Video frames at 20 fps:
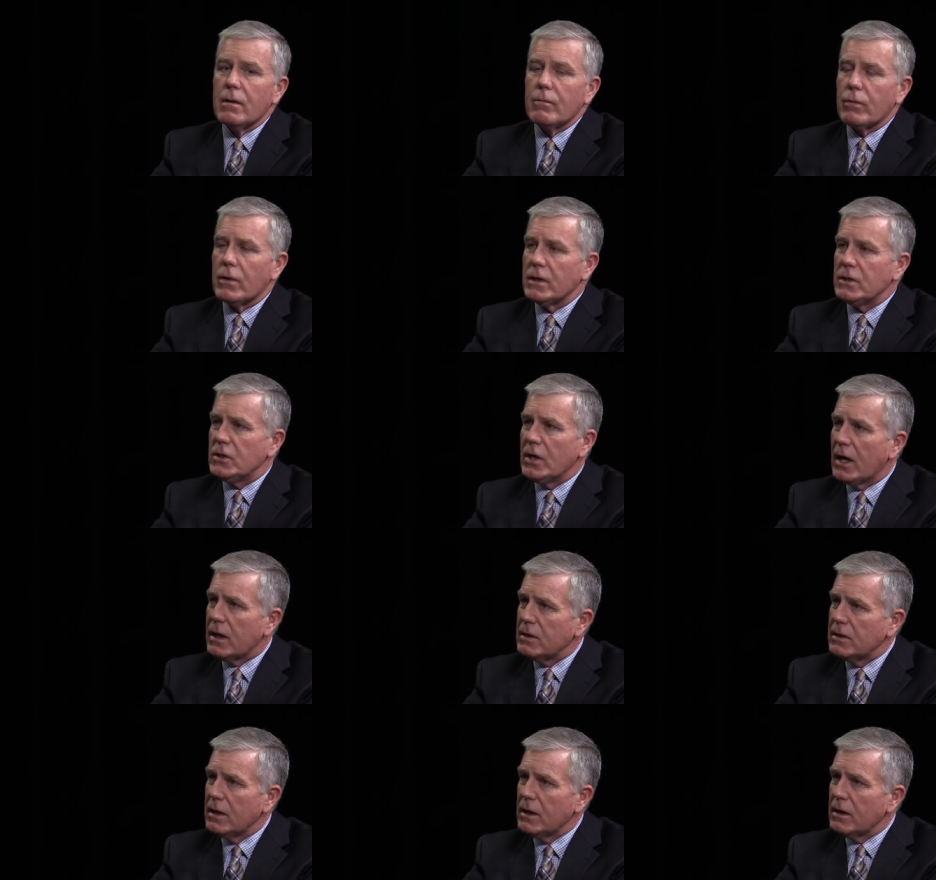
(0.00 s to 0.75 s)

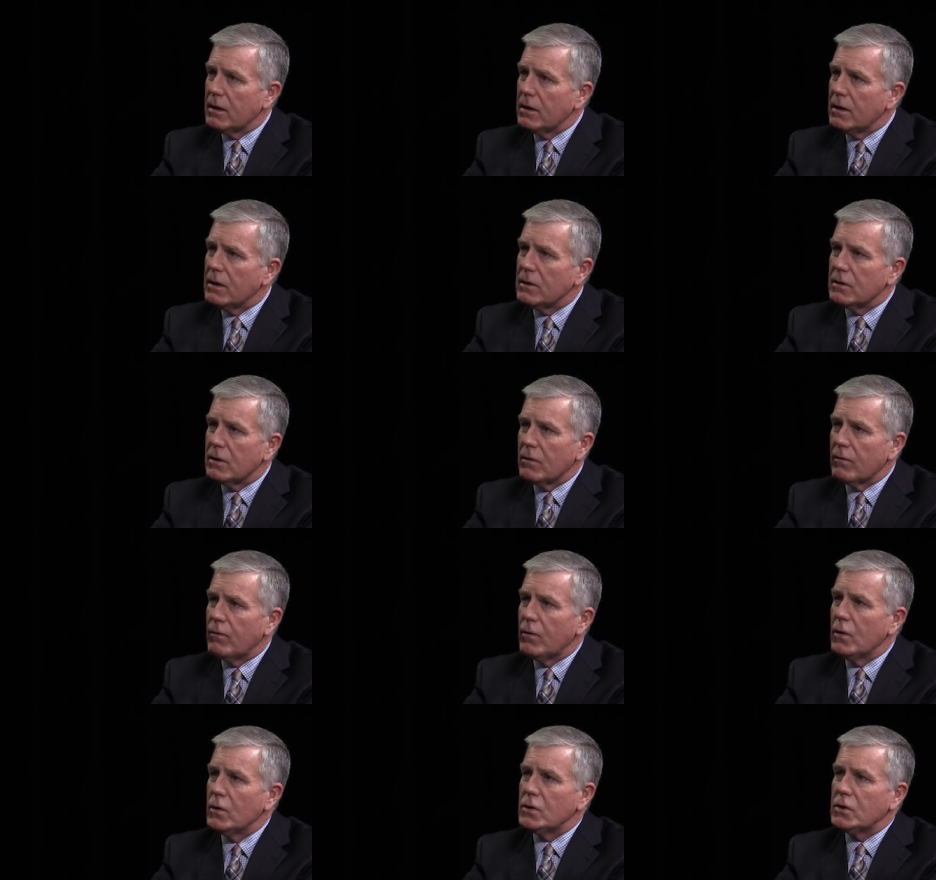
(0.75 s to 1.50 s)
projecting into the
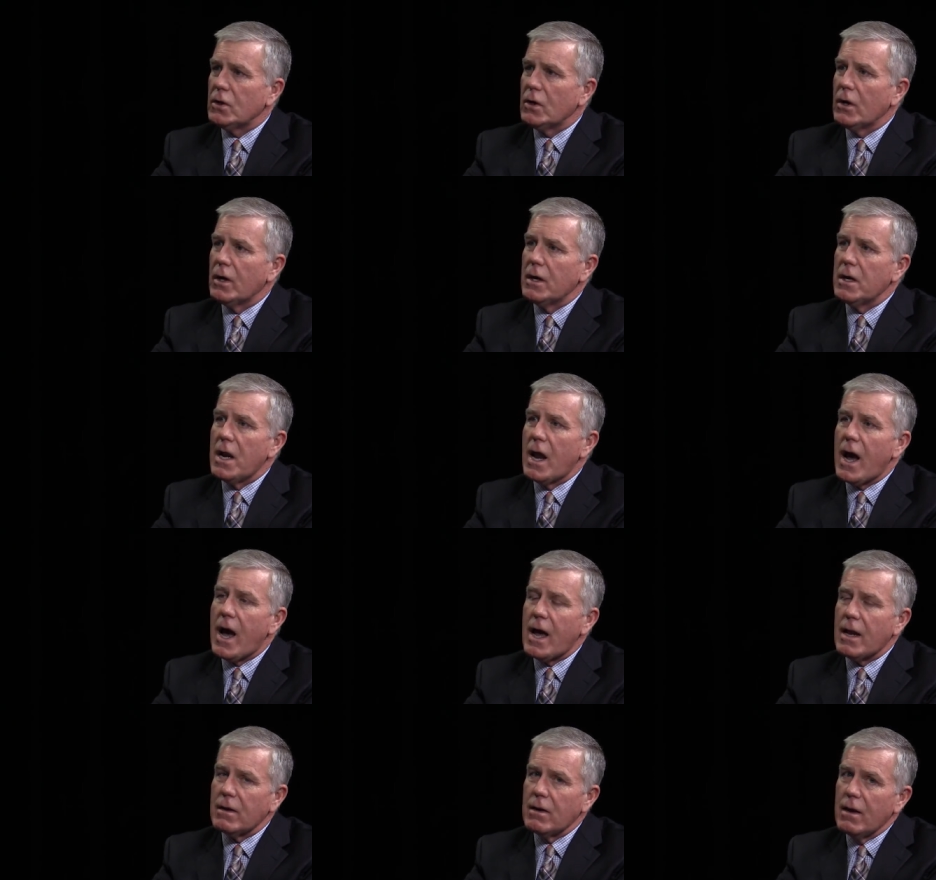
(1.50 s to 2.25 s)
future and
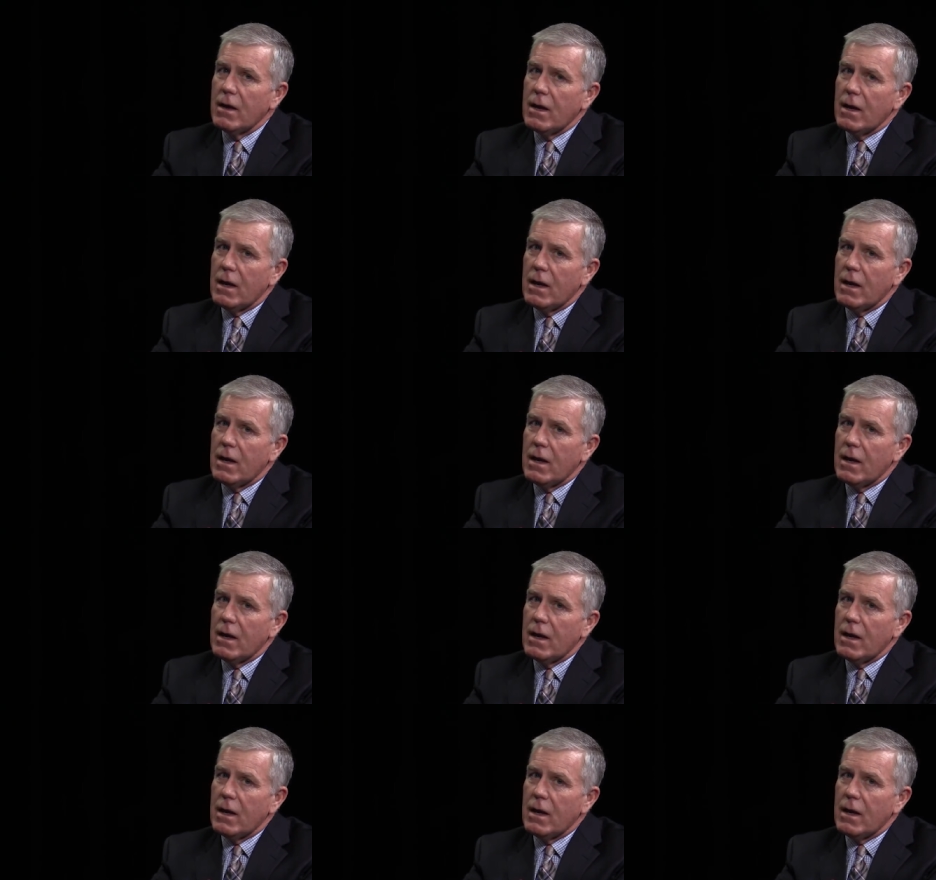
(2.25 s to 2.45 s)
not,